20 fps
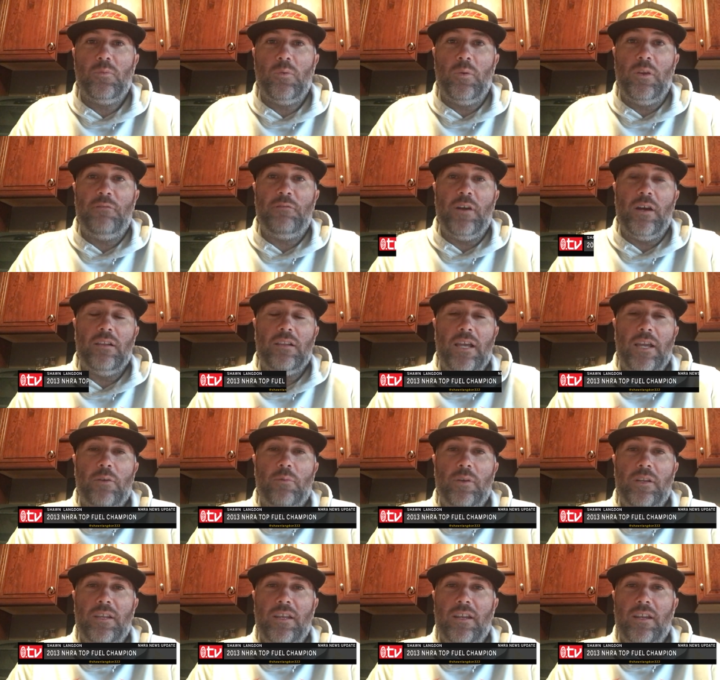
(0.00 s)
We felt like
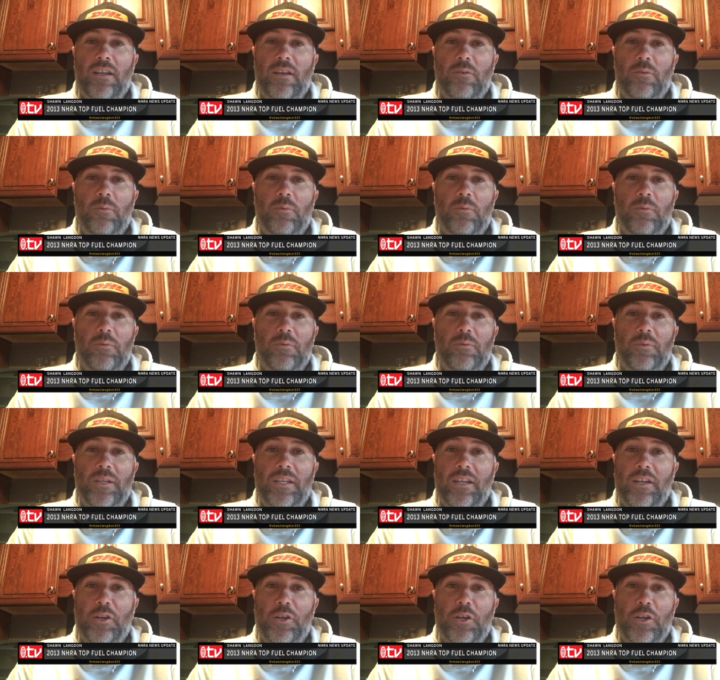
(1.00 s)
we did a
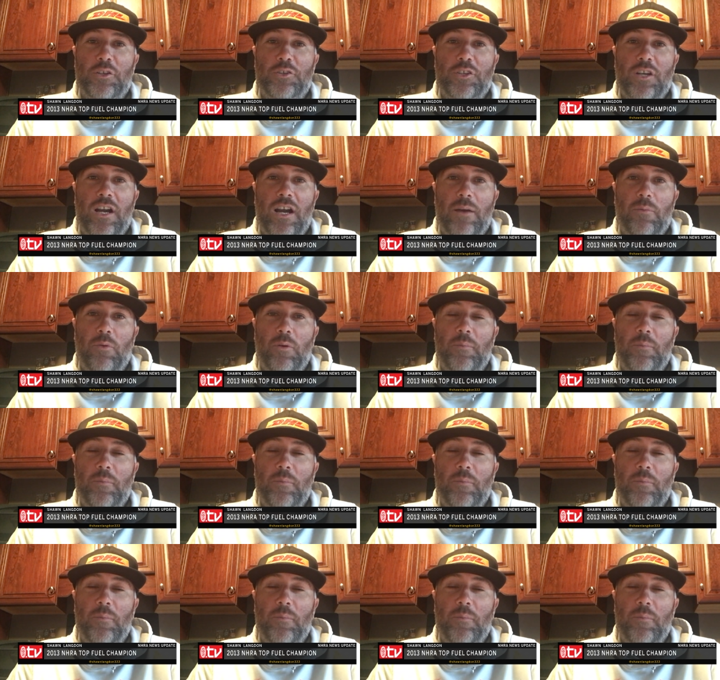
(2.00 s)
good job.